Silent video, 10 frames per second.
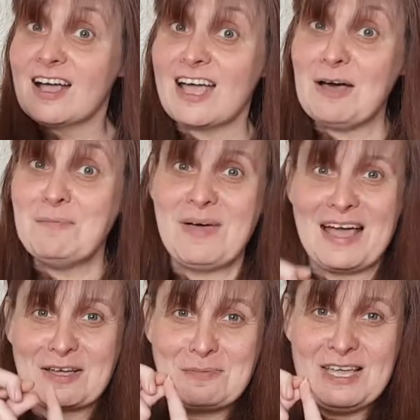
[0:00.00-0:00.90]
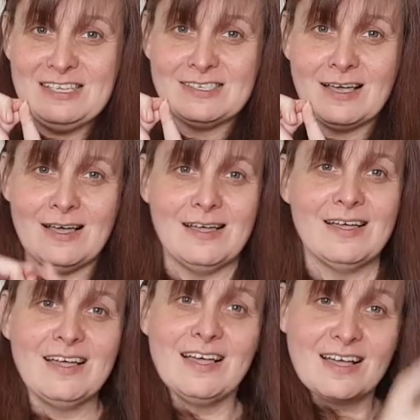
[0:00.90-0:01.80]
Come back, Peter,
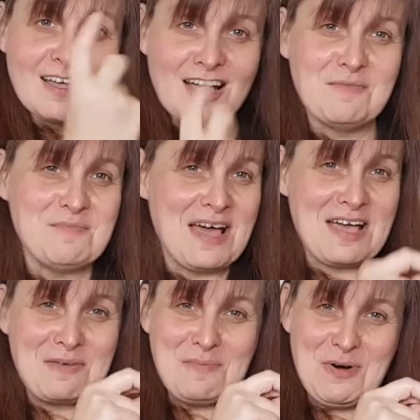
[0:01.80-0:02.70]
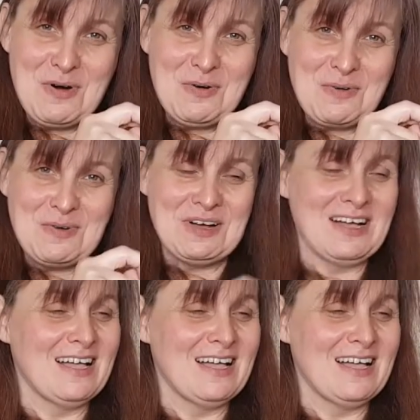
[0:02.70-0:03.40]
come back, Paul.